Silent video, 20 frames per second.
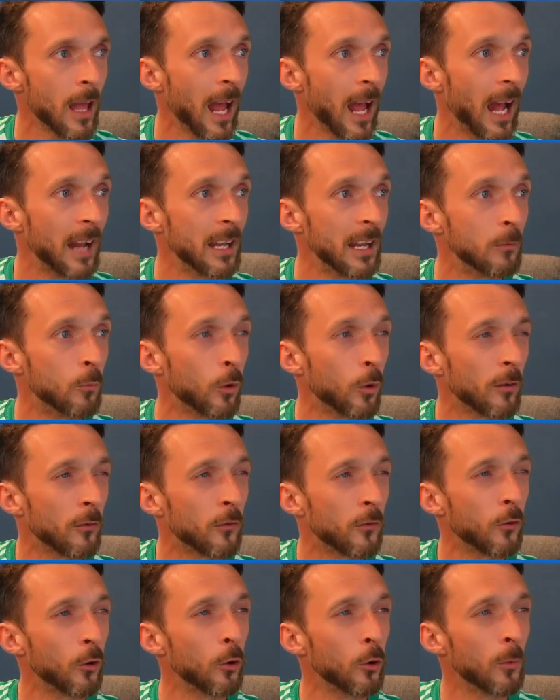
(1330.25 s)
and then we'll get
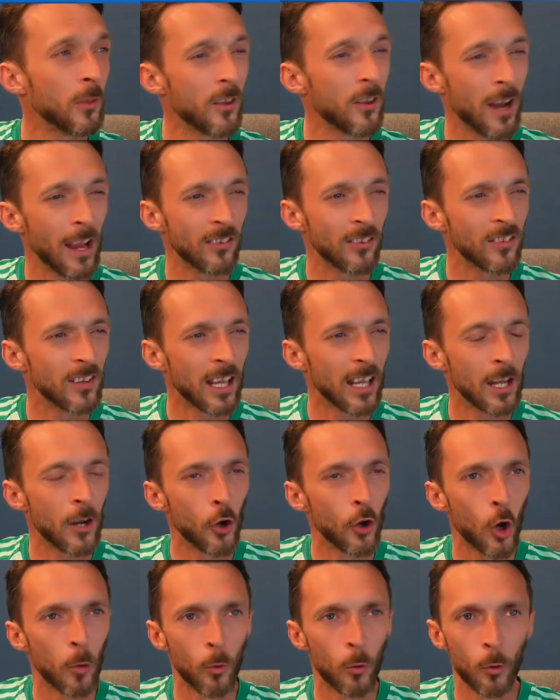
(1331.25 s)
through with the rest of the kind of
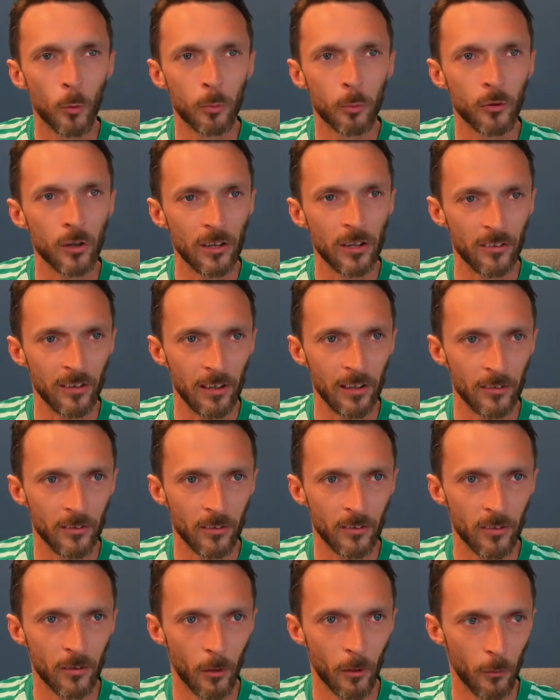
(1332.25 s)
normal pre-season
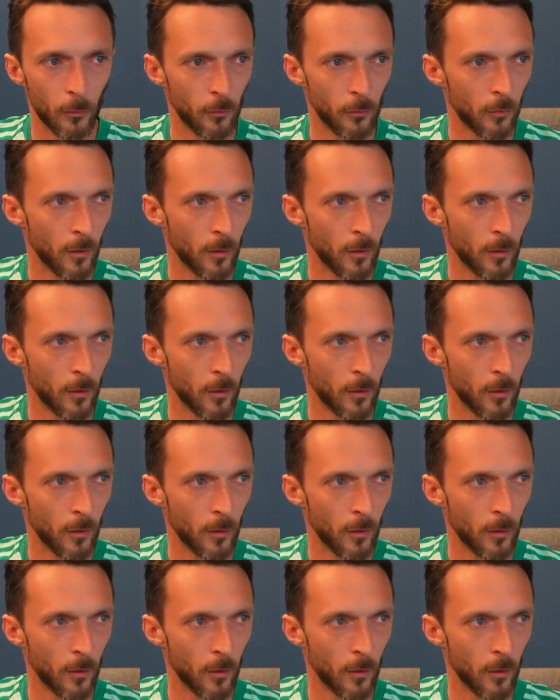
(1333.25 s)
stuff.